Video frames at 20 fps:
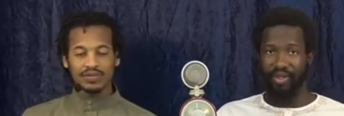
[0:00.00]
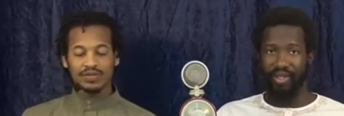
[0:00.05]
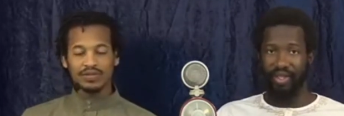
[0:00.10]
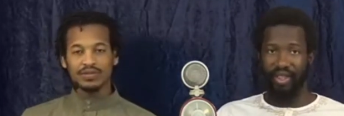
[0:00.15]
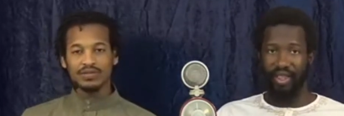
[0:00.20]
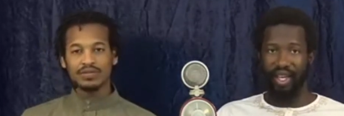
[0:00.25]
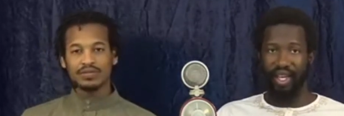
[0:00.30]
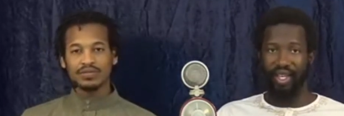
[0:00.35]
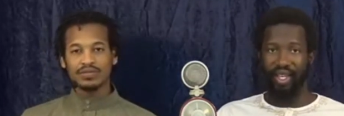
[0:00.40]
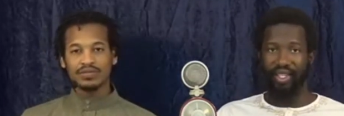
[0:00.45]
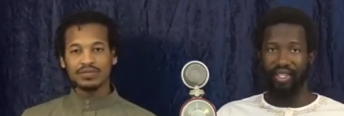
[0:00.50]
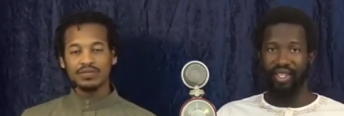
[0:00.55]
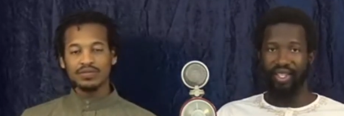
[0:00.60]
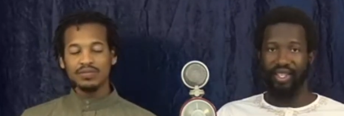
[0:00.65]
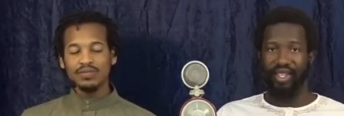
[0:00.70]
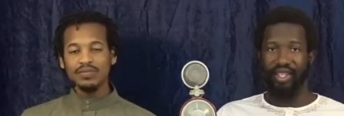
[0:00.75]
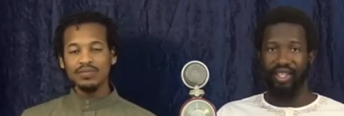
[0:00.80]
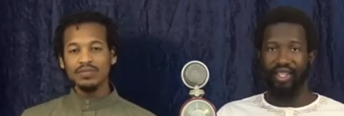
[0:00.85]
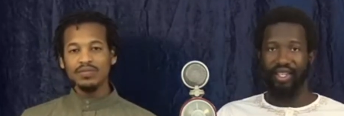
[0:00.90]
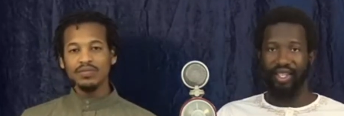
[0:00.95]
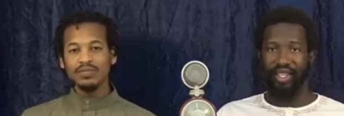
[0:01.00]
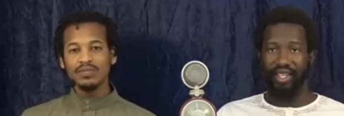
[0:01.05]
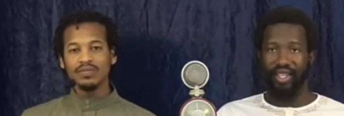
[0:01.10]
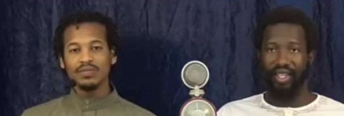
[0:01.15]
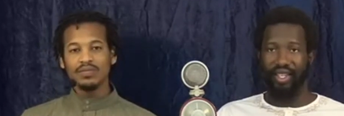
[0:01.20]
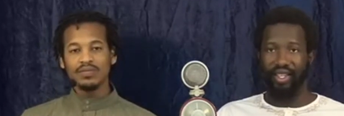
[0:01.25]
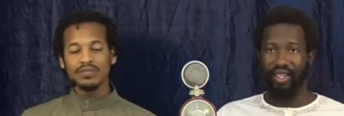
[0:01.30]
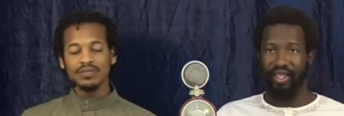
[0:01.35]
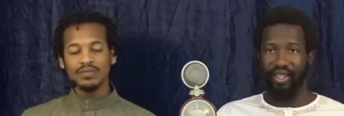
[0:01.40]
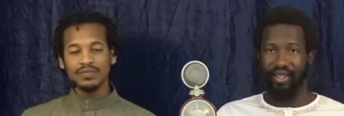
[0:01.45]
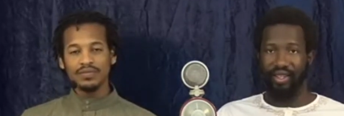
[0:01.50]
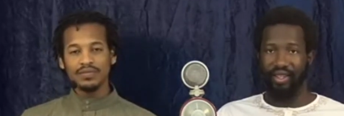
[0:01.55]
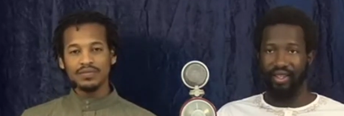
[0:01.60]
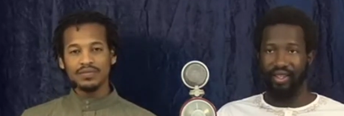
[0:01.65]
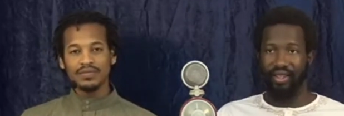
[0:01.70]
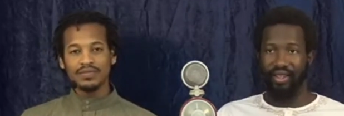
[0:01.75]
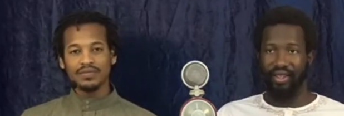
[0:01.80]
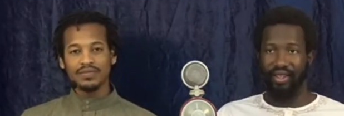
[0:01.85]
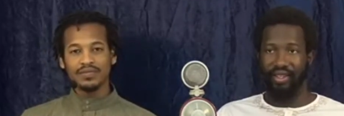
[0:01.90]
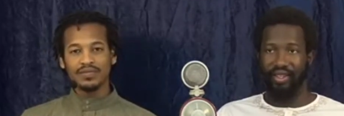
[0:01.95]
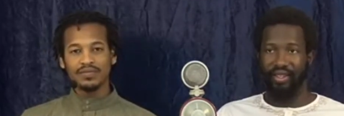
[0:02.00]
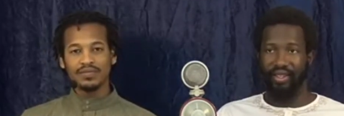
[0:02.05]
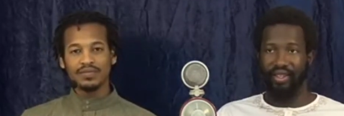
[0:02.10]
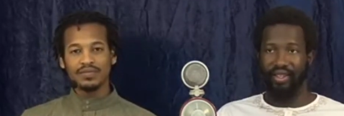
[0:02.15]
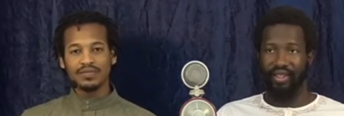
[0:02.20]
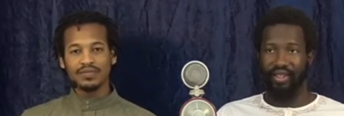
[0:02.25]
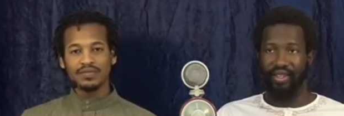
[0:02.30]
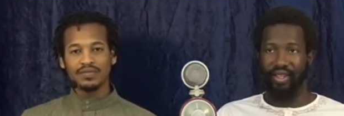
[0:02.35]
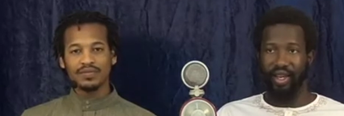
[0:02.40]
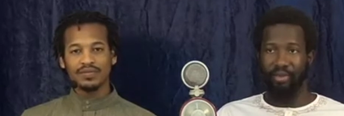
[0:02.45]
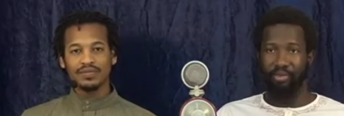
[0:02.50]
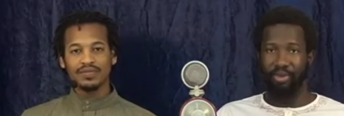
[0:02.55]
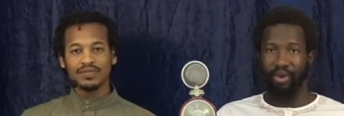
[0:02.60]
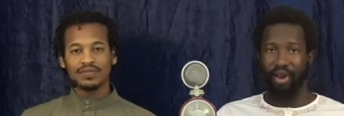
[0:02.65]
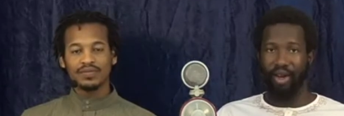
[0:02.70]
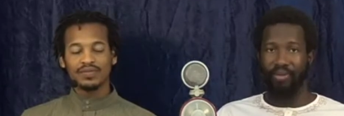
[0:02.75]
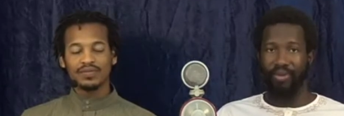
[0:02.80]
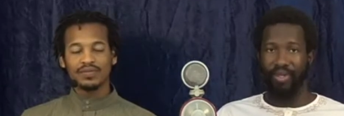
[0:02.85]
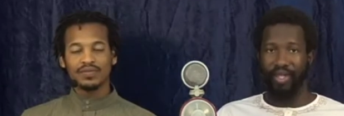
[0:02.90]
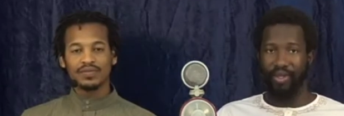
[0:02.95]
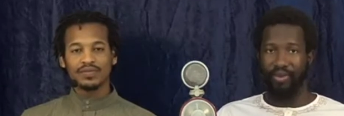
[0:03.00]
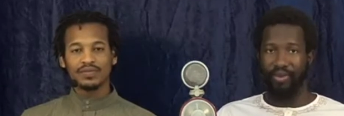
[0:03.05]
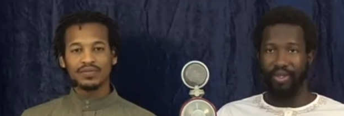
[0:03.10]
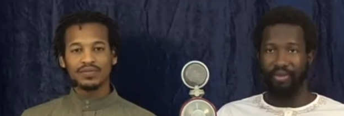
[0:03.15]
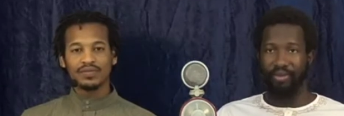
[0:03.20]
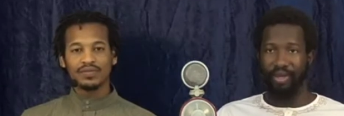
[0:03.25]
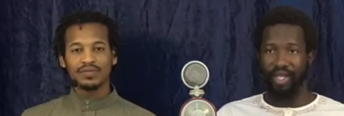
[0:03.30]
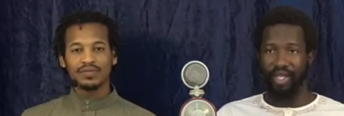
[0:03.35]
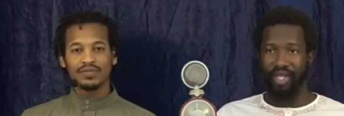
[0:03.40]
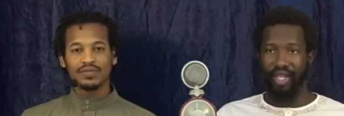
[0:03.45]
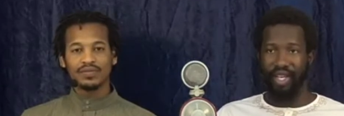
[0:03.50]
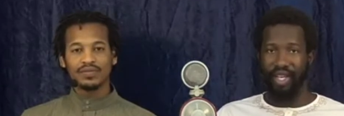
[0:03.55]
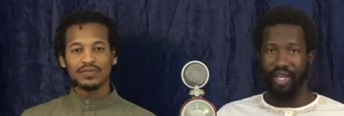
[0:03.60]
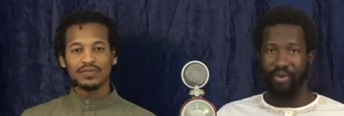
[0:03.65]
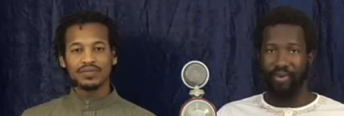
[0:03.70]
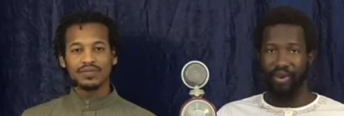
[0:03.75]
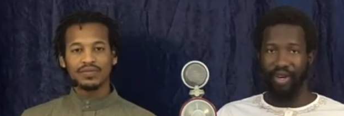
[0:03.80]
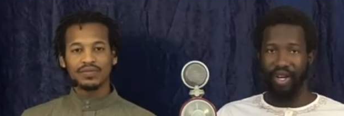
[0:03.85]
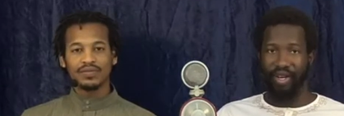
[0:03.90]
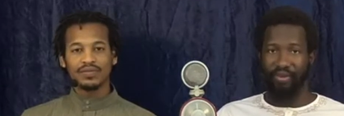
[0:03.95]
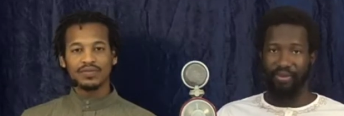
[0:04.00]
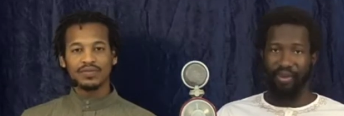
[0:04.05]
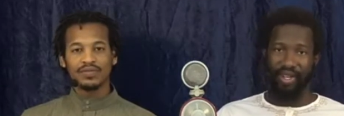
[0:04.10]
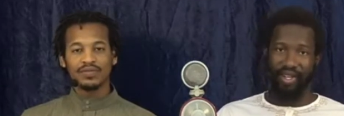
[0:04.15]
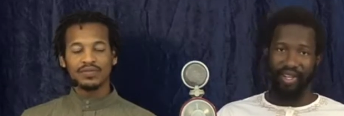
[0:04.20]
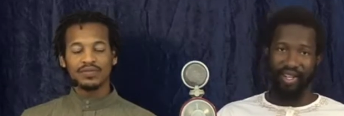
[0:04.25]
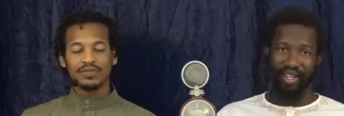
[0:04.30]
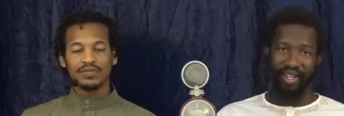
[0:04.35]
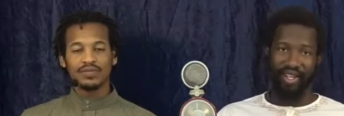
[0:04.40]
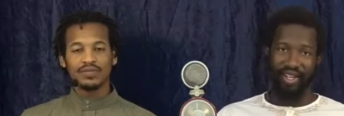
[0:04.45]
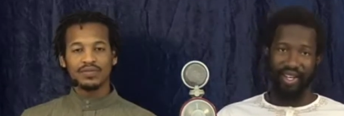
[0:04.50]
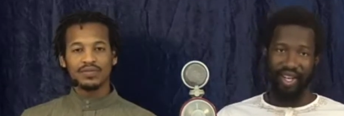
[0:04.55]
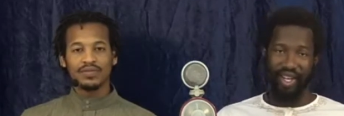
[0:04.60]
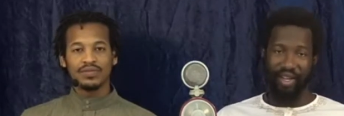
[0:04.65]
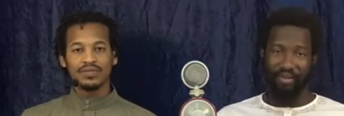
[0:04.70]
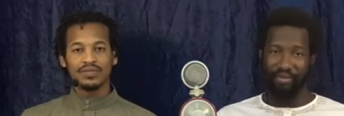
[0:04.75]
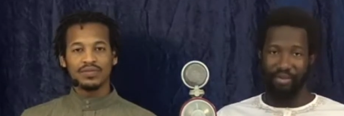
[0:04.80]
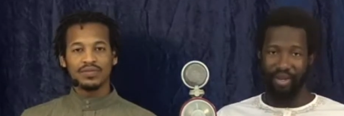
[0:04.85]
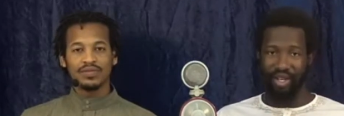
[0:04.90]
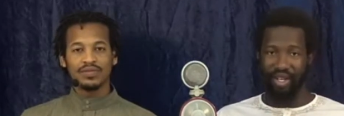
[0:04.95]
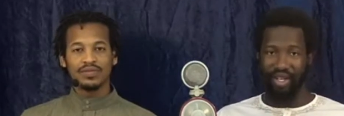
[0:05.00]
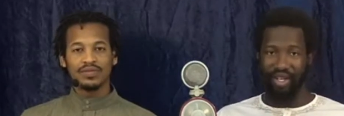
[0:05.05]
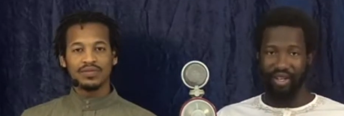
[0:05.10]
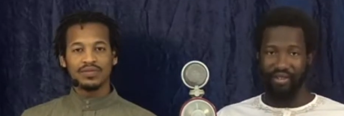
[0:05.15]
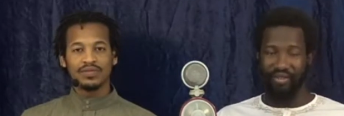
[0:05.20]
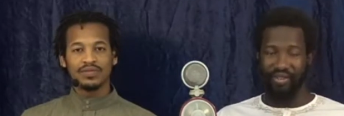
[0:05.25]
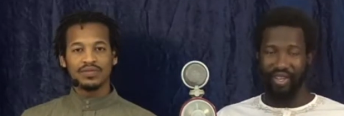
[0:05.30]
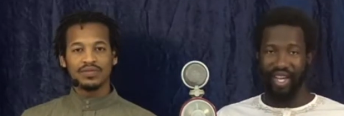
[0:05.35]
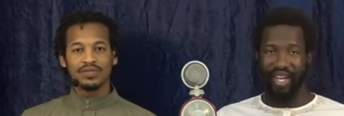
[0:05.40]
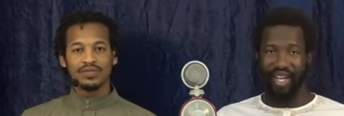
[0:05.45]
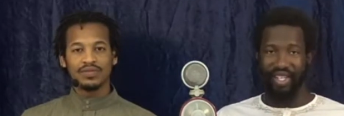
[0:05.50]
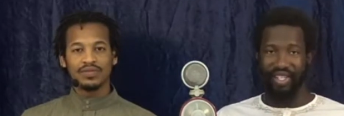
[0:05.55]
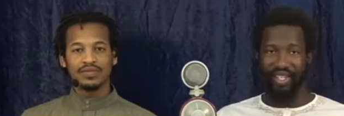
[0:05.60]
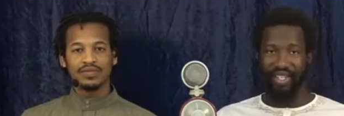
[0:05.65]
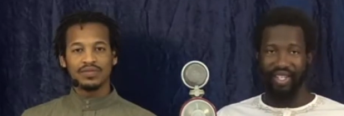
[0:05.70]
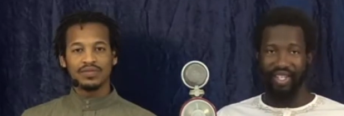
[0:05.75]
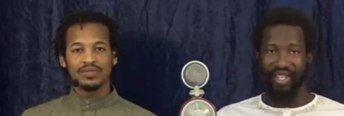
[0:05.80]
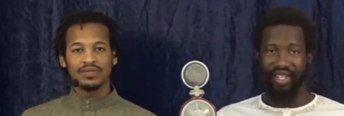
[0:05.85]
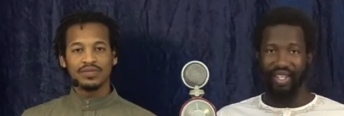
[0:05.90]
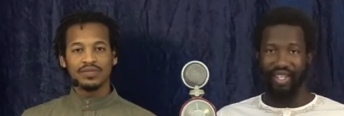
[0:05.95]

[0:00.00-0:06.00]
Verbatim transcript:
Speaker 1: that the that promise that was made to Abraham, that blood of Yahshua,